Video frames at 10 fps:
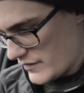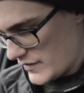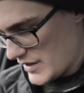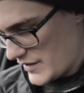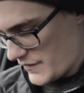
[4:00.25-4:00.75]

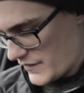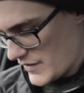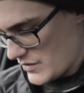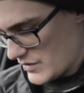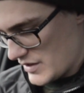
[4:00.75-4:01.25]
Device
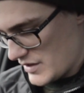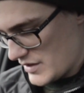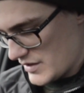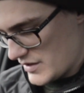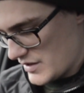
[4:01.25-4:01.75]

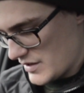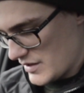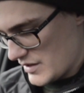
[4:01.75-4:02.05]
folders.